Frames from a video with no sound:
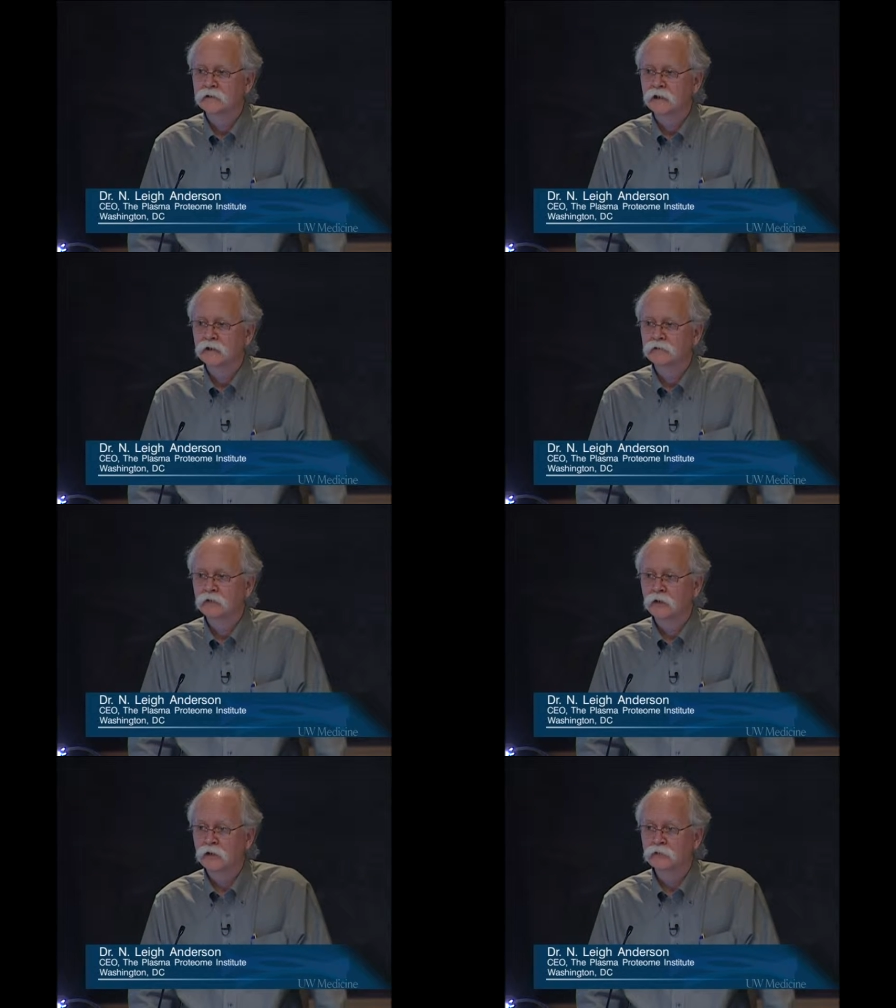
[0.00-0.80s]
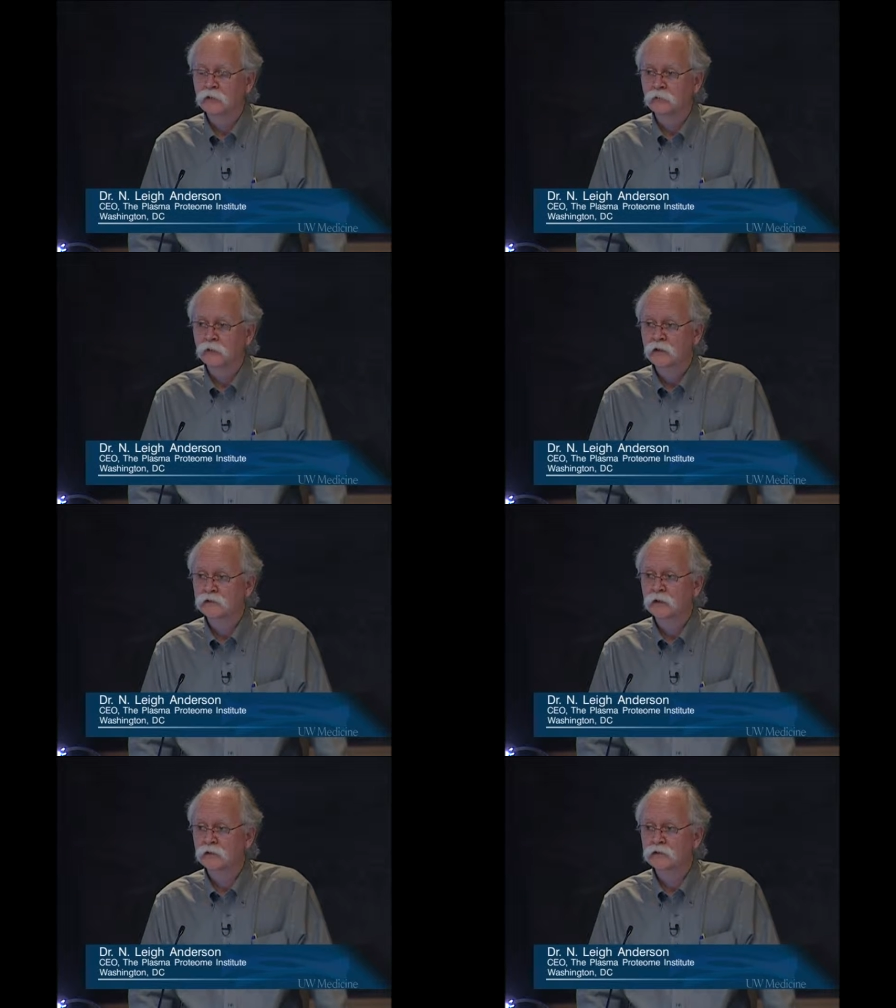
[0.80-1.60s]
is very difficult because
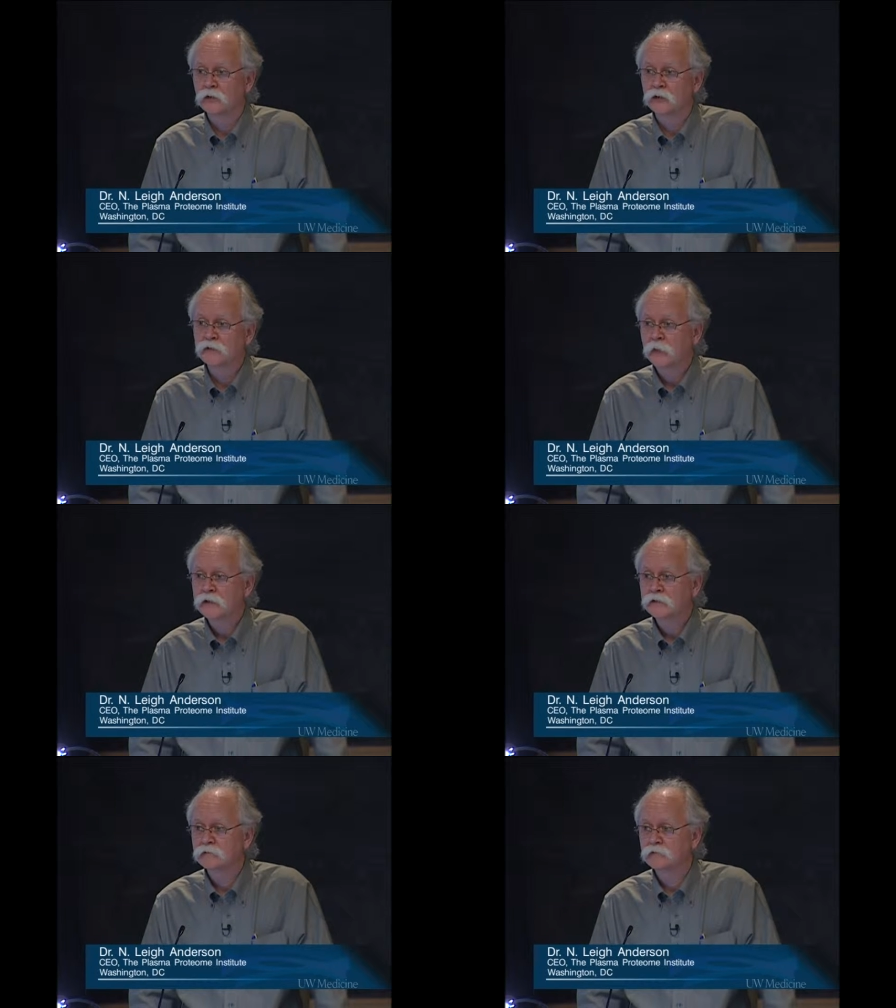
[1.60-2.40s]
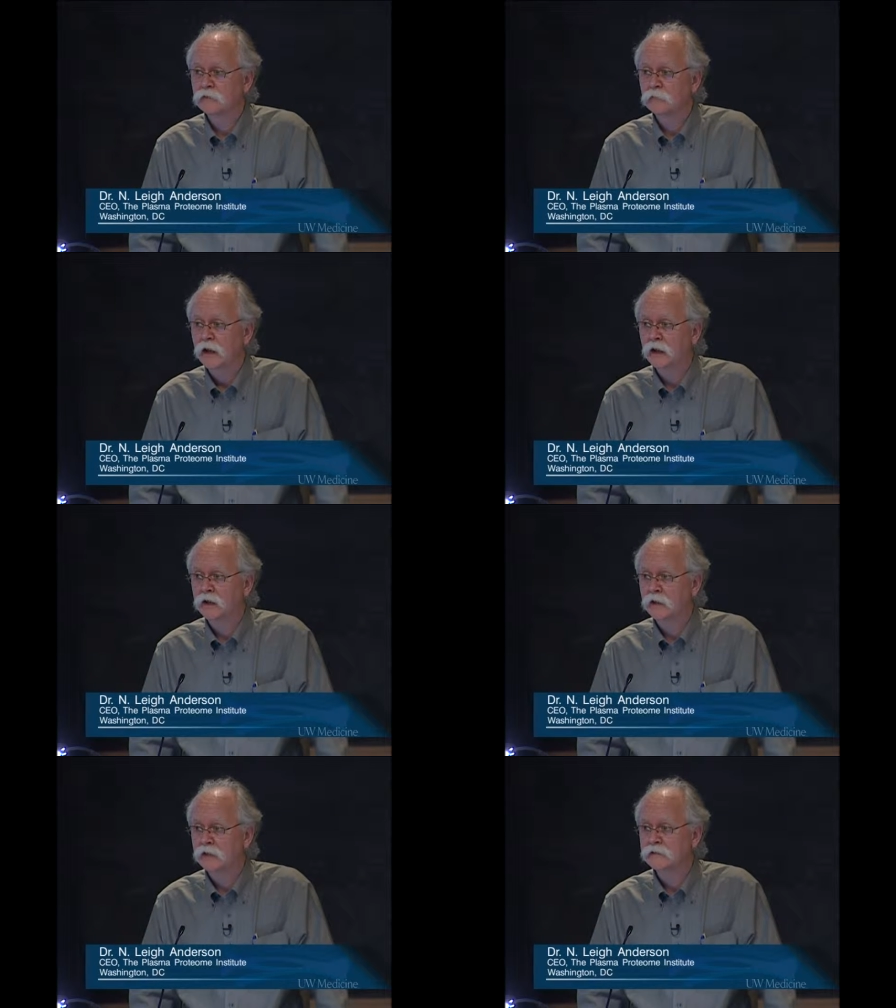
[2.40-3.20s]
they are so expensive to
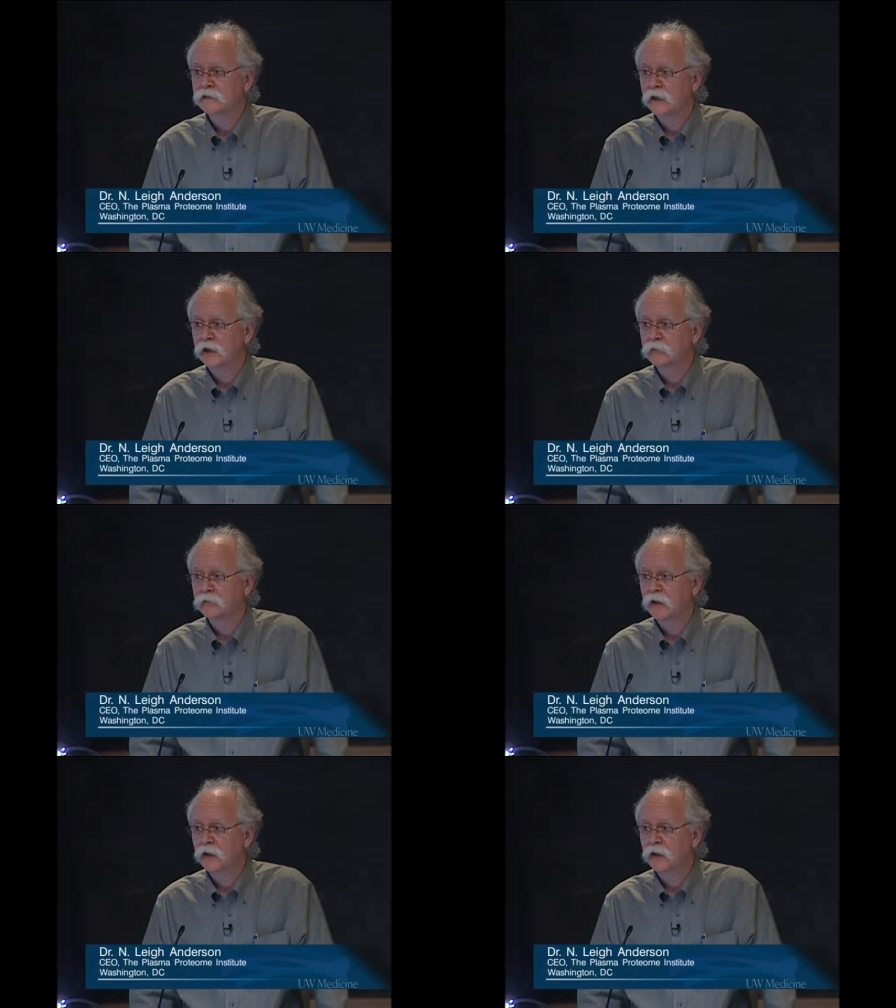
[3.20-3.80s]
make and set up